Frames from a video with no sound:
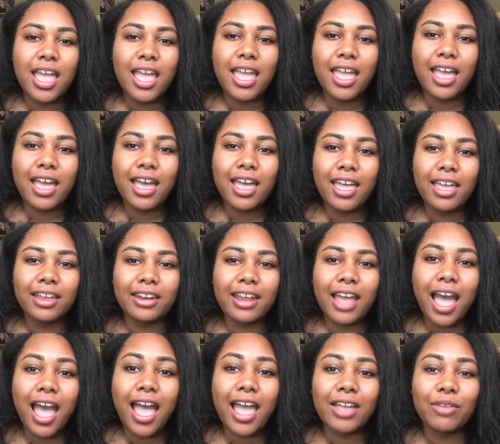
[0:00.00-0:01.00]
And
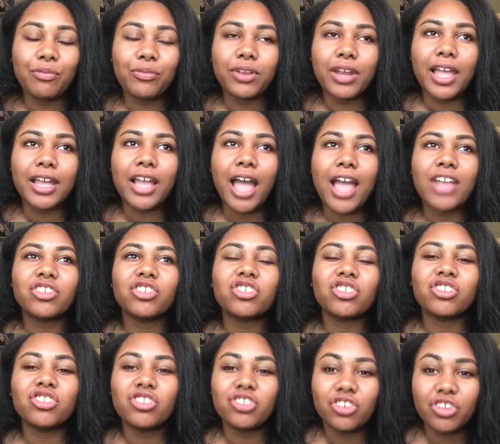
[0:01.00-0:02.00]
I
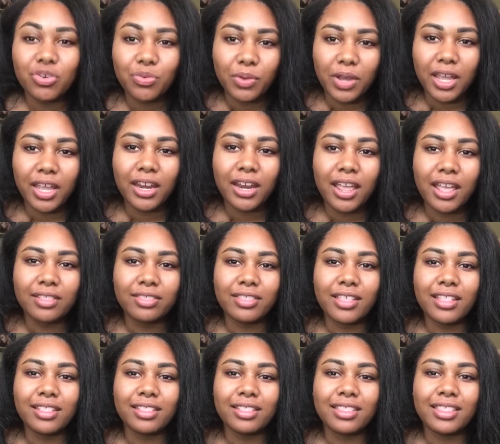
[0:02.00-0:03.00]
just knew it. And
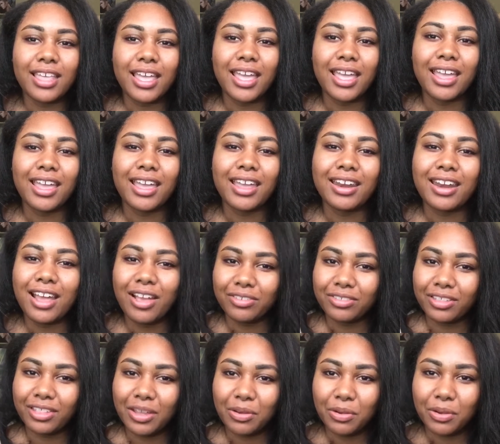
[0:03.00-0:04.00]
then they announced
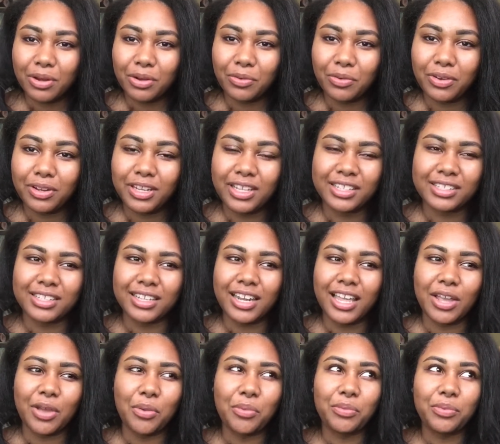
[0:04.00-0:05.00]
that they were gonna release it
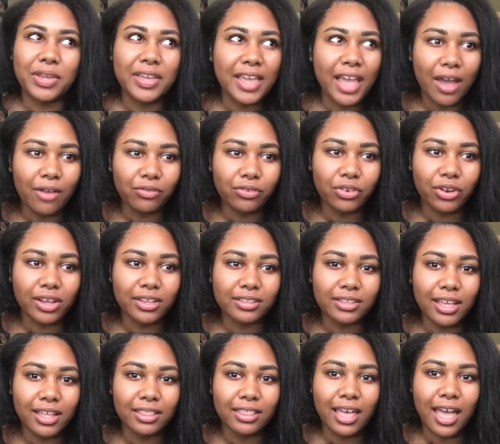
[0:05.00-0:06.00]
like a week after I
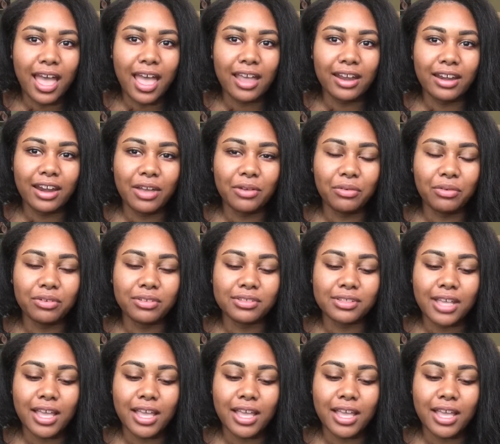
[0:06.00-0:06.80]
said that, and I was